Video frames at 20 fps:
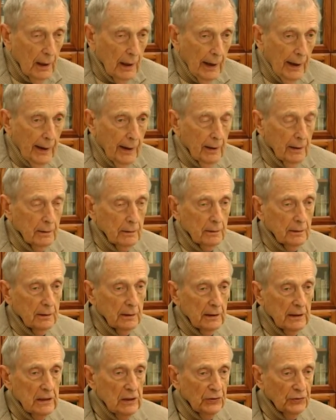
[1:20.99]
and
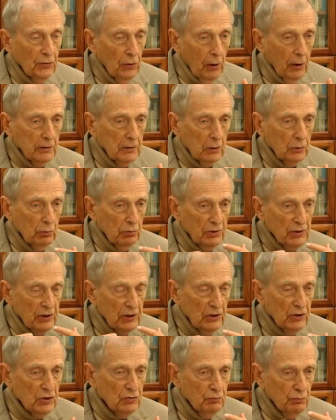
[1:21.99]
he thought it was
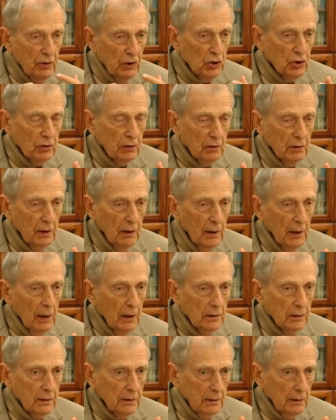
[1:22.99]
his mission
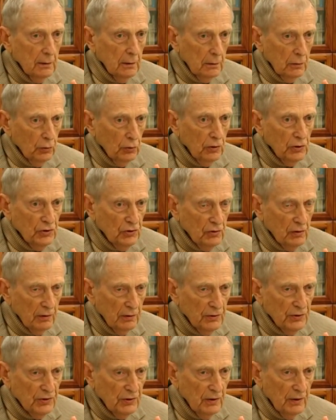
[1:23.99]
to kill
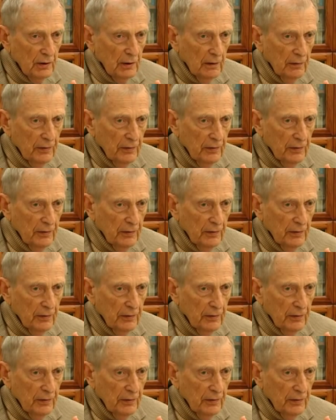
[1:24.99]
Christians.